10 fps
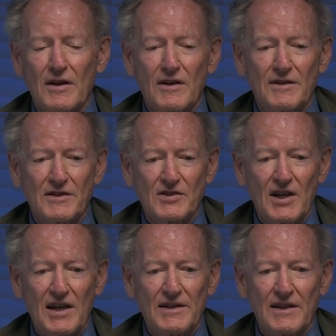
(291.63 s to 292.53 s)
are
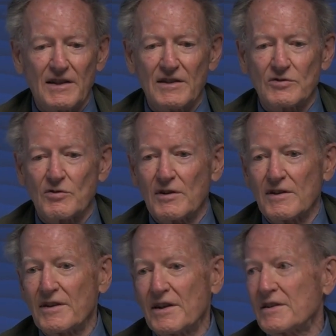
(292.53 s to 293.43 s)
designed in
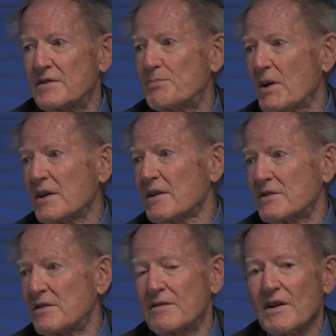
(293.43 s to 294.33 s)
Israel, and its
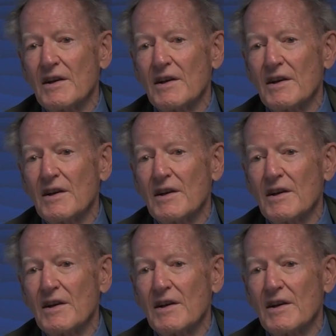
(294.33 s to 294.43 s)
biggest,